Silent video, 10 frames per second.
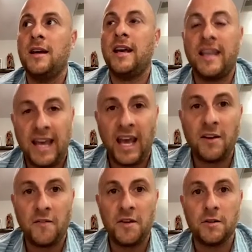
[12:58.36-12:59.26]
it
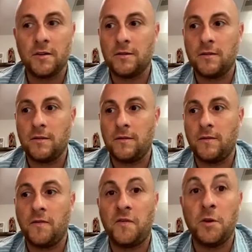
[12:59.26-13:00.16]
can feel
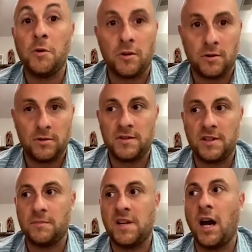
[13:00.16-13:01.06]
futile
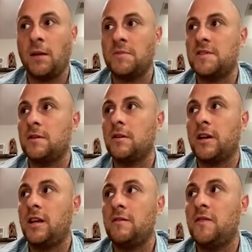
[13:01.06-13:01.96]
sometimes.
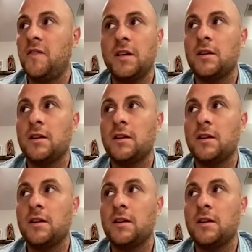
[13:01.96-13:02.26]
It can feel